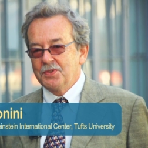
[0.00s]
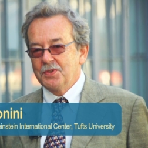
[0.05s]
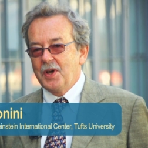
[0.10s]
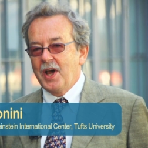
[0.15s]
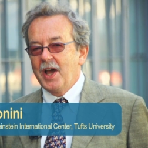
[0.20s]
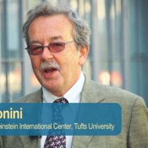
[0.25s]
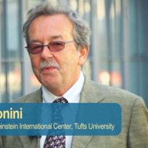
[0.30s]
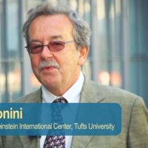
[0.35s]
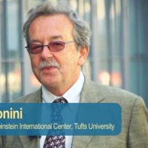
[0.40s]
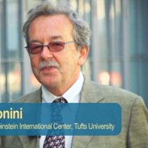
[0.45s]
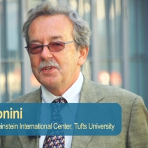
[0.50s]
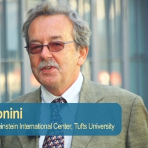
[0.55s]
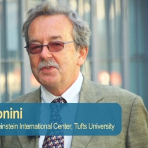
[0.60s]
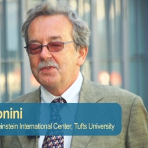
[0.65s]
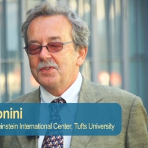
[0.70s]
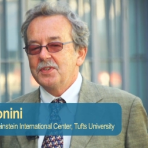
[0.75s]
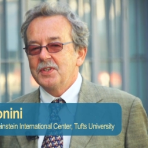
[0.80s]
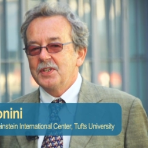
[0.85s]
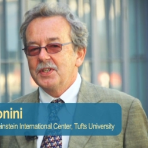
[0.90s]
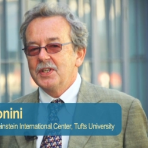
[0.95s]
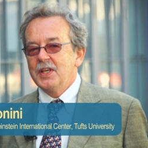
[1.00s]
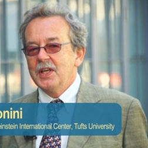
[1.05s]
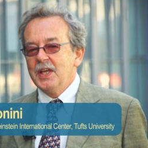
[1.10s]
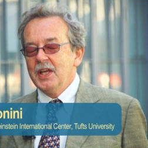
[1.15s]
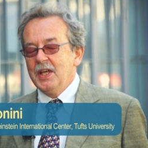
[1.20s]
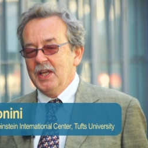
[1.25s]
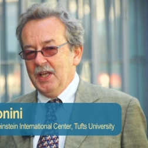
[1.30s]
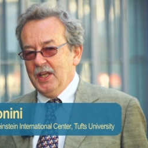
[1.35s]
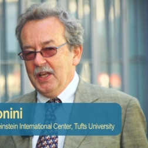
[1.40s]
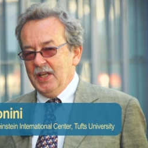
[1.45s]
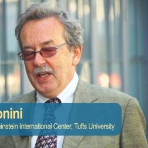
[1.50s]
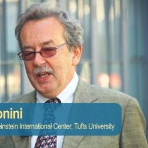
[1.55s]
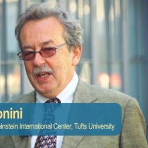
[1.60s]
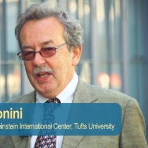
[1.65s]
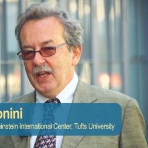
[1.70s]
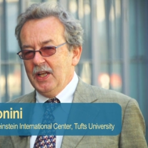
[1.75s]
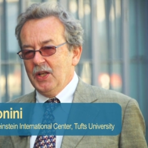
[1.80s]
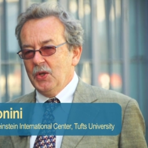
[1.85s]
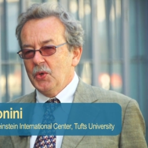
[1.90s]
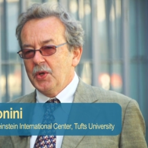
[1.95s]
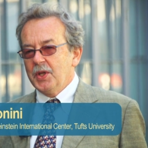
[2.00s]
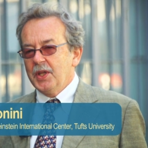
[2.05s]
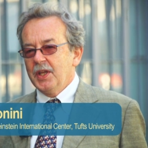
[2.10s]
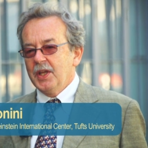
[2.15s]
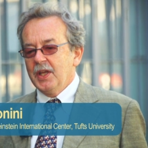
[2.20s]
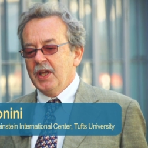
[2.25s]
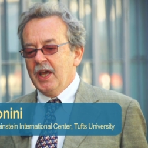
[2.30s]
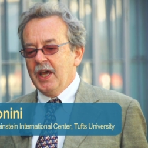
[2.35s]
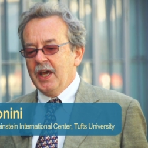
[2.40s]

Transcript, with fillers: So I was interested in looking